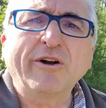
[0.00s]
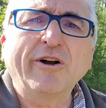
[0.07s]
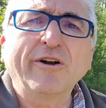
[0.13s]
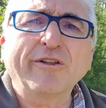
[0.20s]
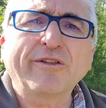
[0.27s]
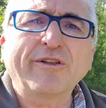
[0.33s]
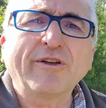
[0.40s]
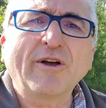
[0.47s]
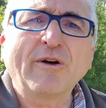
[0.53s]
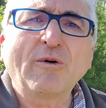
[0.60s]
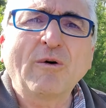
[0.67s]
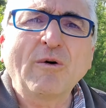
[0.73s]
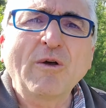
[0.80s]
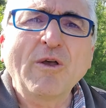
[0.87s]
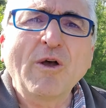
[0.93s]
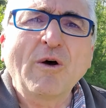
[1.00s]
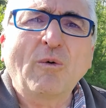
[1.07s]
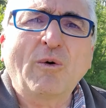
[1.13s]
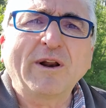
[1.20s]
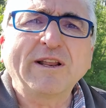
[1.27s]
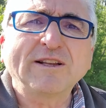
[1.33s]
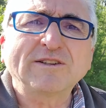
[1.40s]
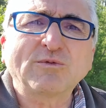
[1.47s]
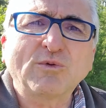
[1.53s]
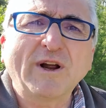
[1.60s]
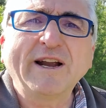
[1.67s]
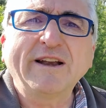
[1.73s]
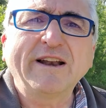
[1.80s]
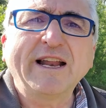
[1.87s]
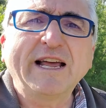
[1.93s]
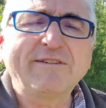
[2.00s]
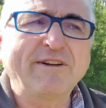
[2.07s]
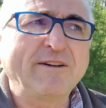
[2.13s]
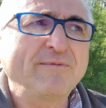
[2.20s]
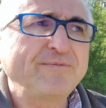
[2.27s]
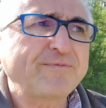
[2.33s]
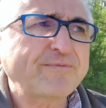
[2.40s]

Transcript: earth what is right in heaven.